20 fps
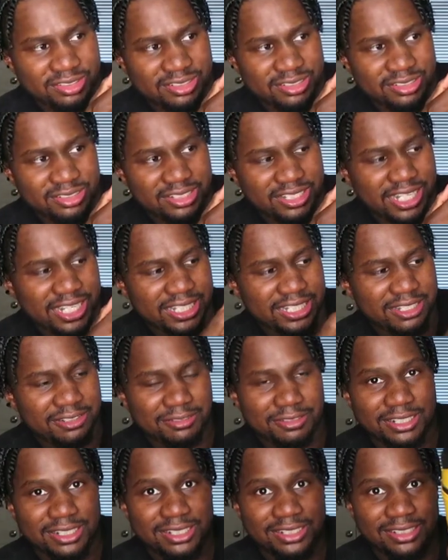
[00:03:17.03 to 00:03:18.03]
on Nike
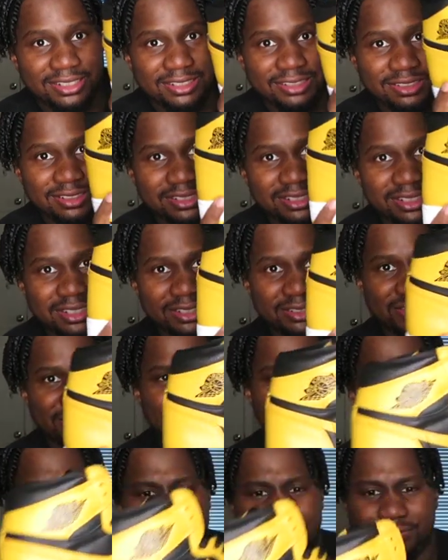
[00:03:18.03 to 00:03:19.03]
right here. Y'all
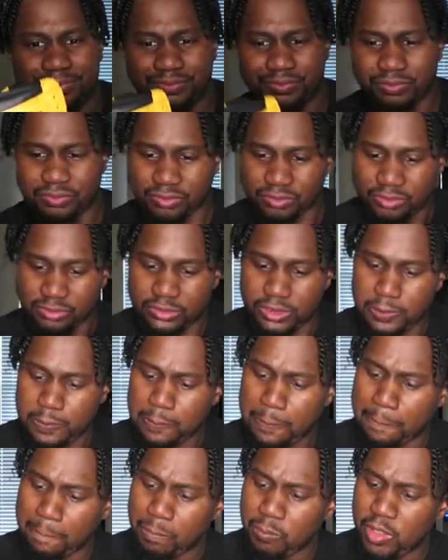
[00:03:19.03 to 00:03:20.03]
see?
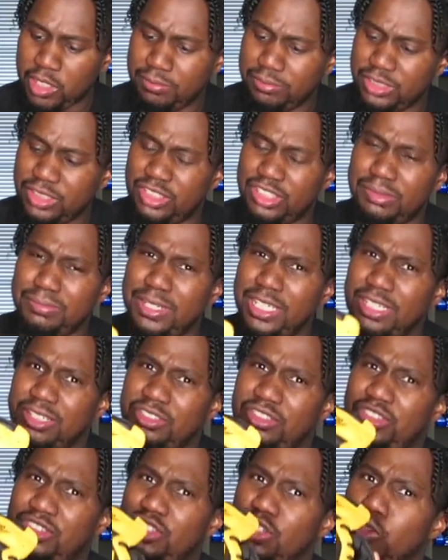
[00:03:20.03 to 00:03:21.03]
I'm gonna smell
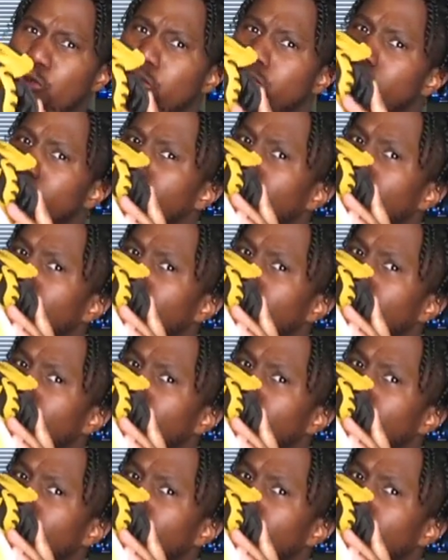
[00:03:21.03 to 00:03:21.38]
shoe.